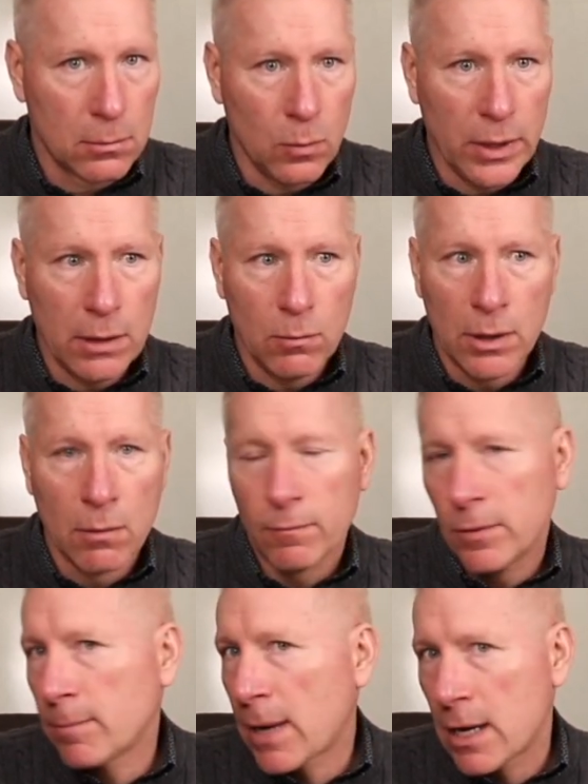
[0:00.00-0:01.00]
We don't
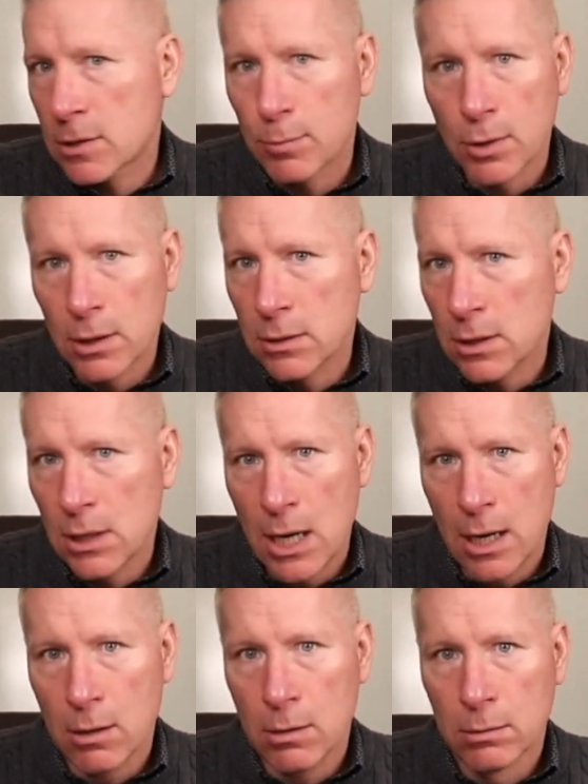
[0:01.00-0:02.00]
flip aspirin into the
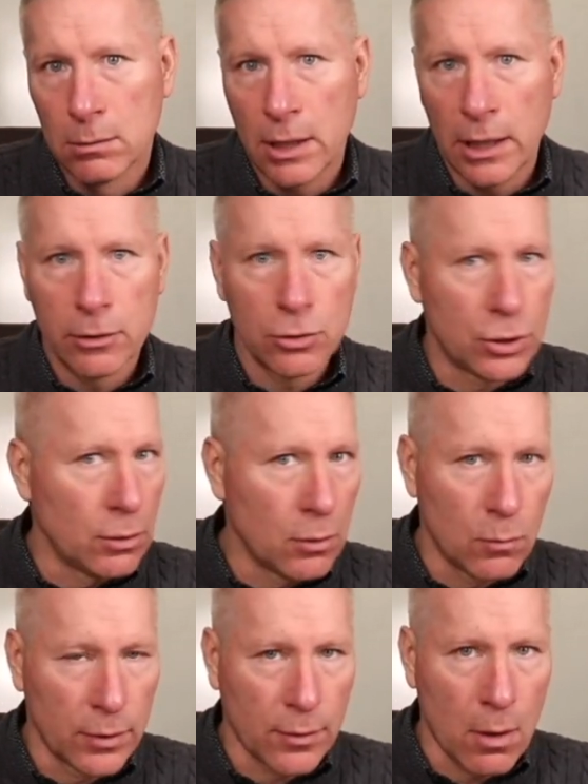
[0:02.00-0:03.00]
air and shoot
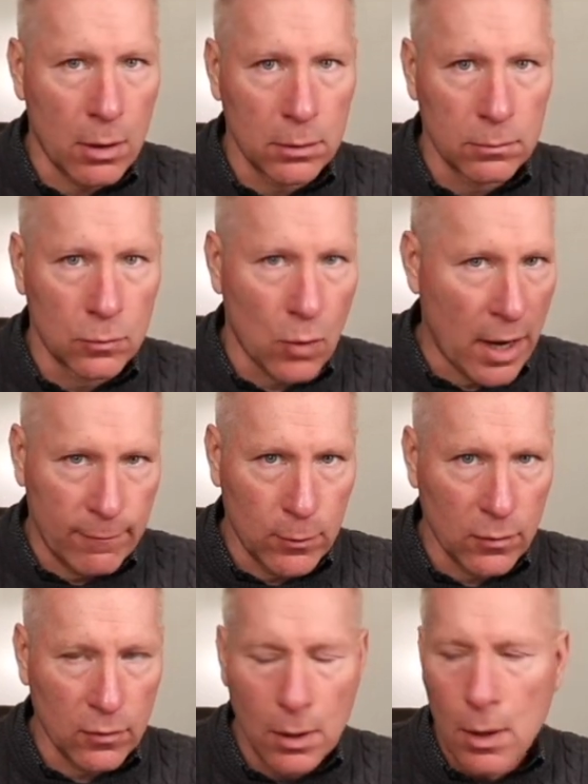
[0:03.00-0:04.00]
it with our
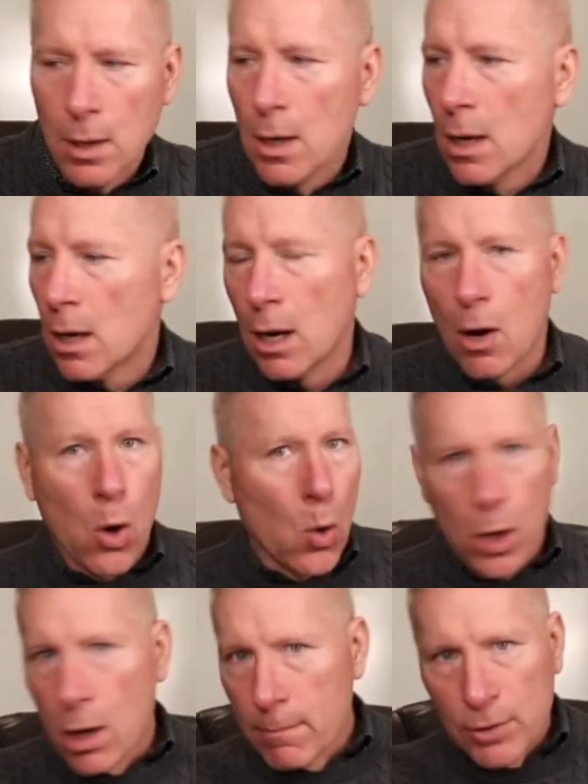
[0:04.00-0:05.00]
rifles
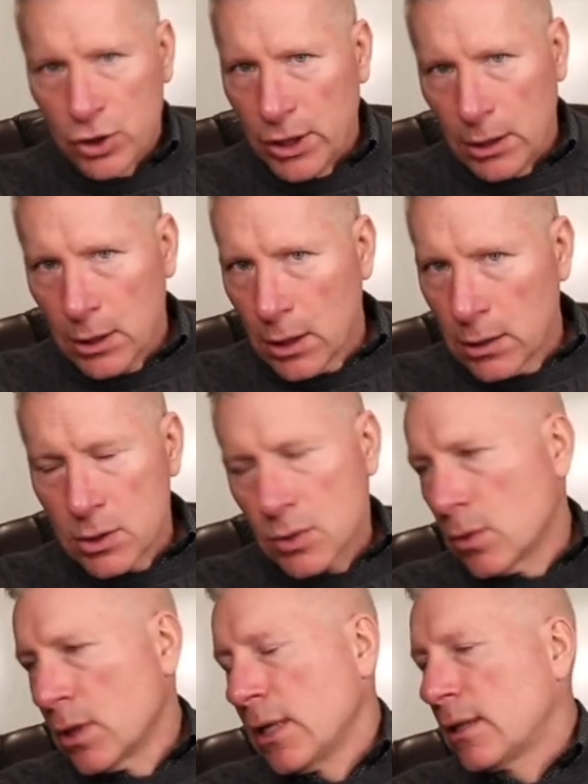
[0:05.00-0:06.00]
or our machine guns
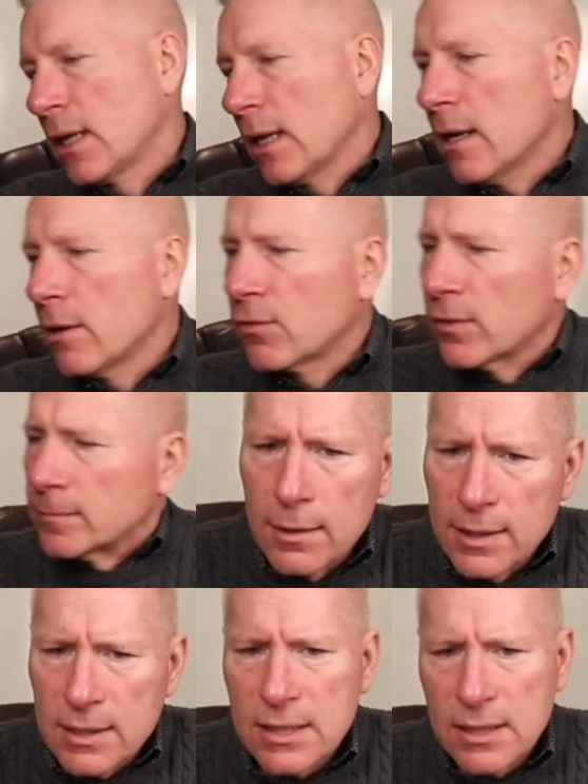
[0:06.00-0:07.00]
or anything else.
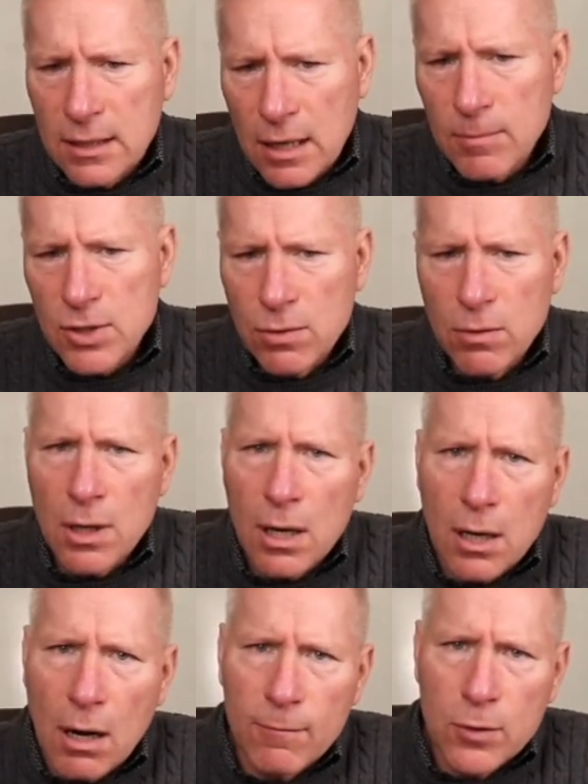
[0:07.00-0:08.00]
This comes to an
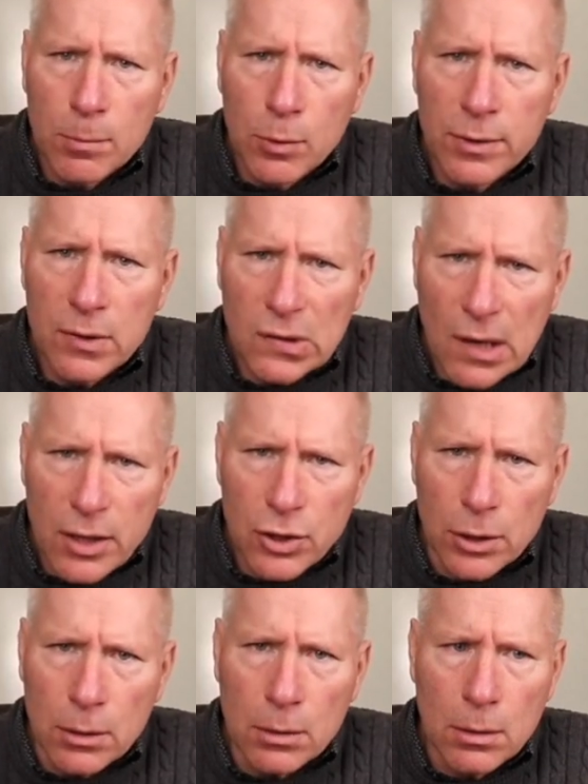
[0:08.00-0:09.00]
uncomfortable
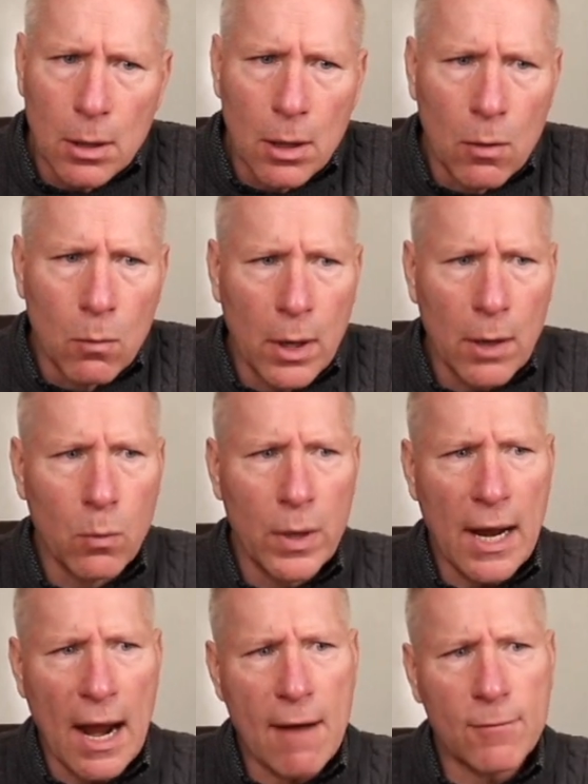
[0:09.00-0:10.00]
discussion where
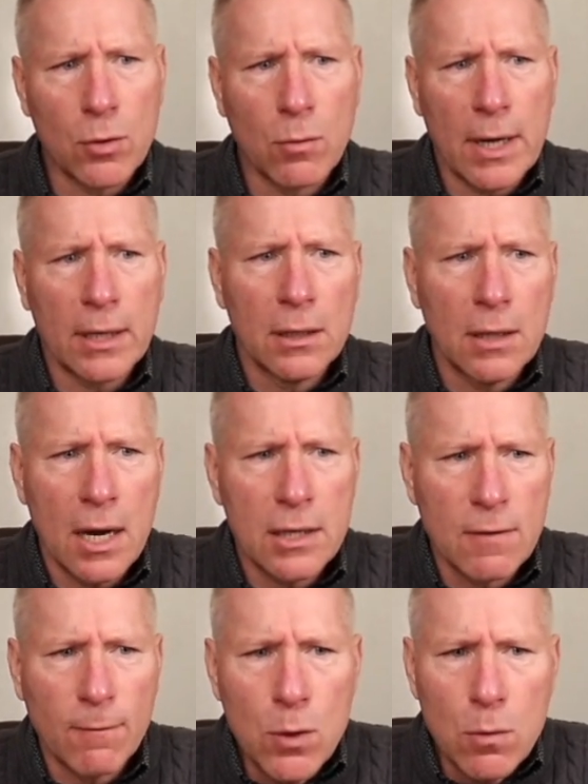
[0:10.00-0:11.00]
we have to
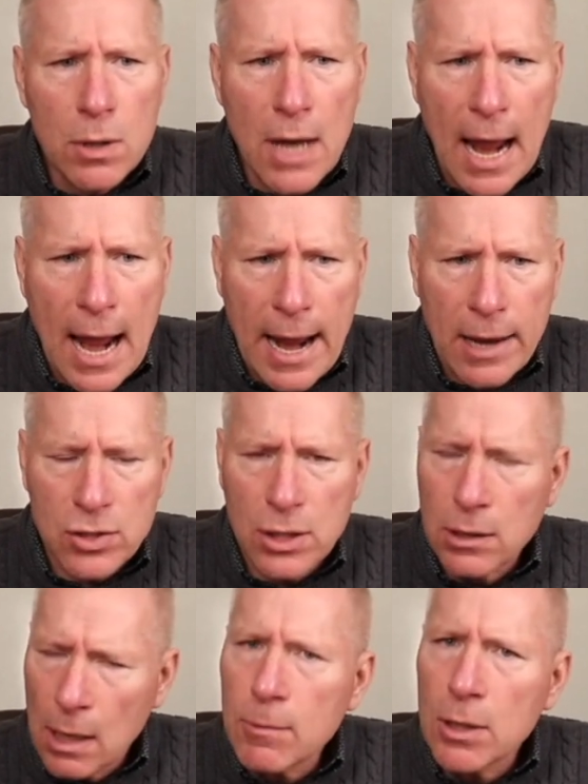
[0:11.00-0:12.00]
recognize, if you were to ask,
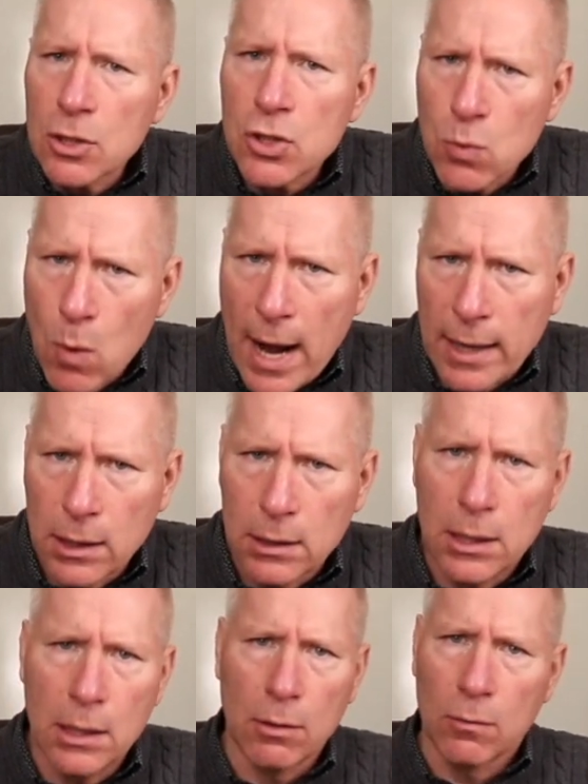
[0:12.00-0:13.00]
and I'm going to swag
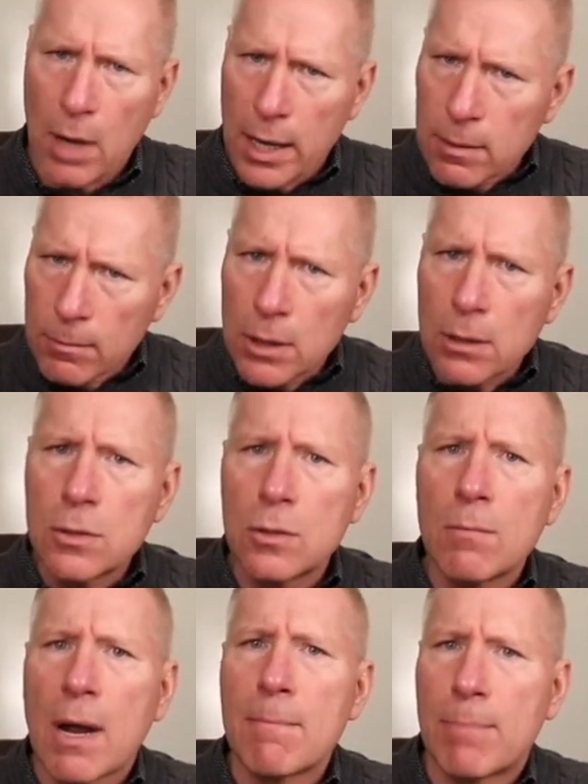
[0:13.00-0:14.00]
it here, right? I'm going to
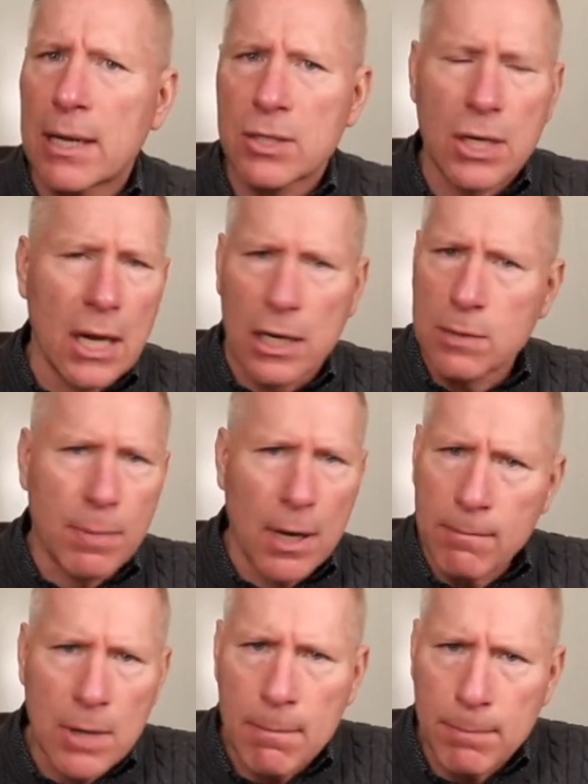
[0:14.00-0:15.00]
do my best guess, but
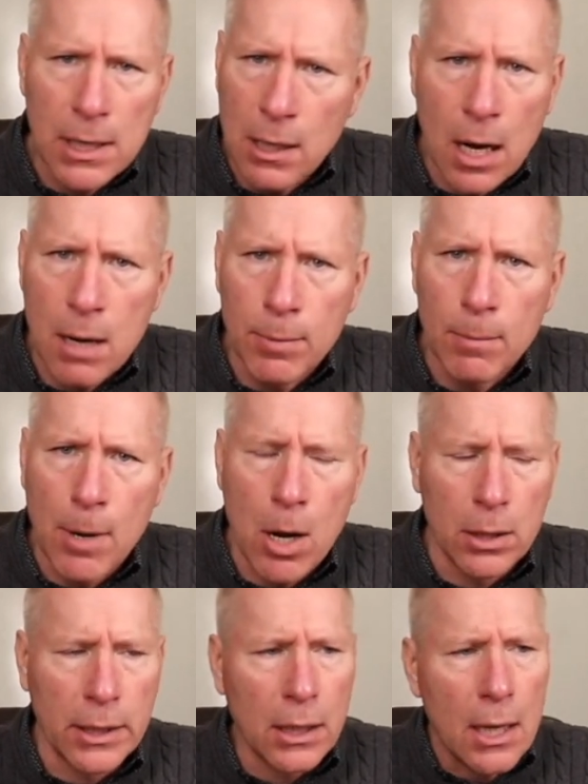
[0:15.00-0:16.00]
I'm not being
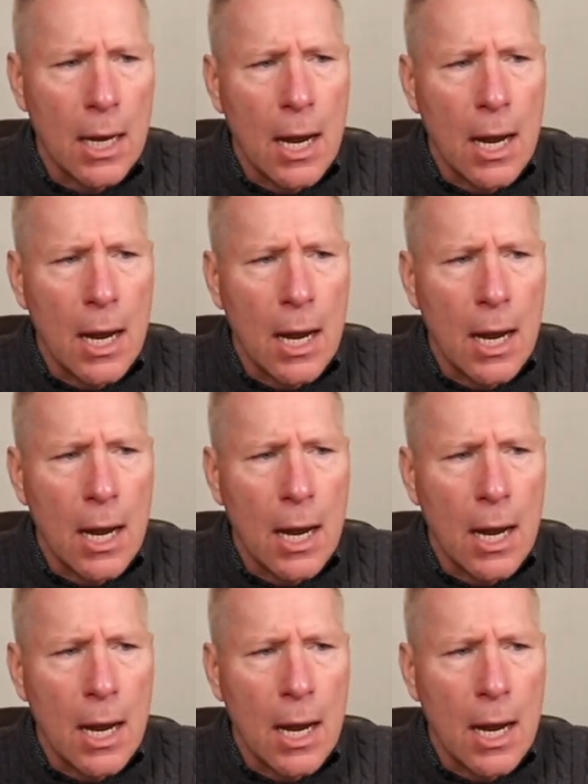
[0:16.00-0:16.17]
hyperbolic.